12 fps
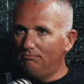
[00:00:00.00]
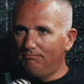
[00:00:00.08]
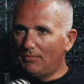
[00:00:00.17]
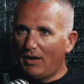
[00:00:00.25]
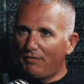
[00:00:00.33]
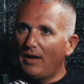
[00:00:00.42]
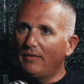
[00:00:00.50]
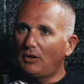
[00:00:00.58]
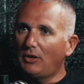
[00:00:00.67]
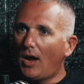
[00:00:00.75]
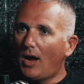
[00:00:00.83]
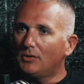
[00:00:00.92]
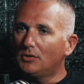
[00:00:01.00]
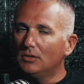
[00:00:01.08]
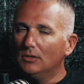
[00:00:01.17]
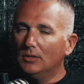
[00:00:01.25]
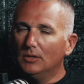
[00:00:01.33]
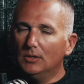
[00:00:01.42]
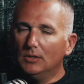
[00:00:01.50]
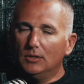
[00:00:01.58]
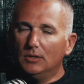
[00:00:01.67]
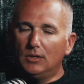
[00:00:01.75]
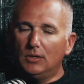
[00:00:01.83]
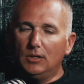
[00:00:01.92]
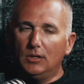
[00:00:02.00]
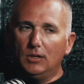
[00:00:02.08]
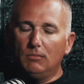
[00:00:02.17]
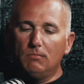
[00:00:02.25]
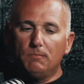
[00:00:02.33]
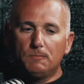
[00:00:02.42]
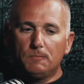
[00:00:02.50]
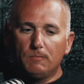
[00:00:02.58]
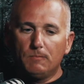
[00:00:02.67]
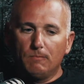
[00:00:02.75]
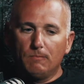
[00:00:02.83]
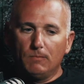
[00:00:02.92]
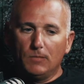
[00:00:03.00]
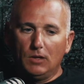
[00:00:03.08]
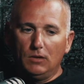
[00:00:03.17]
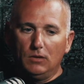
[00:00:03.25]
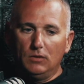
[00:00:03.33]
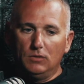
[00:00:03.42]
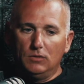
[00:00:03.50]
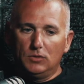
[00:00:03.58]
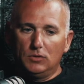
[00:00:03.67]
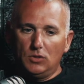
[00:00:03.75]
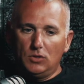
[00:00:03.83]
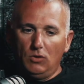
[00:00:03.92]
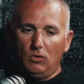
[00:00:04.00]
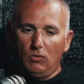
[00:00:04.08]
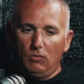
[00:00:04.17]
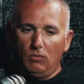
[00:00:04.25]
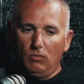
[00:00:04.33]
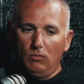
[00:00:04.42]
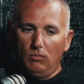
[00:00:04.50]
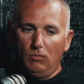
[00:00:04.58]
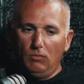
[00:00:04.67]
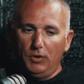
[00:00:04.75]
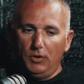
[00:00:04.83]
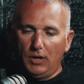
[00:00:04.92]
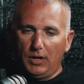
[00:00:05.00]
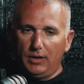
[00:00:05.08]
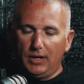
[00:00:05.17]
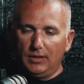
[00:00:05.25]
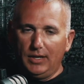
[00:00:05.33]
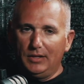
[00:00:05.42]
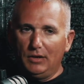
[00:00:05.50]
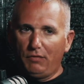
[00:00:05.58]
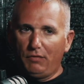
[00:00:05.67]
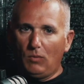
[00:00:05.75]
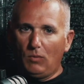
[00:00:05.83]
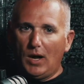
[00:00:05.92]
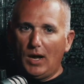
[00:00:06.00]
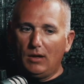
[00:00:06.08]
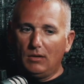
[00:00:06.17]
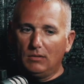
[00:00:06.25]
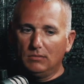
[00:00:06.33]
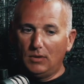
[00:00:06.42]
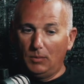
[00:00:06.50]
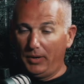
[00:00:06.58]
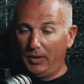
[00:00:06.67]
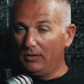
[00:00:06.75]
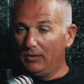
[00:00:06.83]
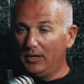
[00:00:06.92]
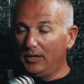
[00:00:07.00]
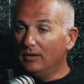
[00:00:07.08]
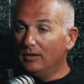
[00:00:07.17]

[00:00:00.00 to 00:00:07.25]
I finally crashed. Mm-hmm. So, you know, I laid there for a while, apparently,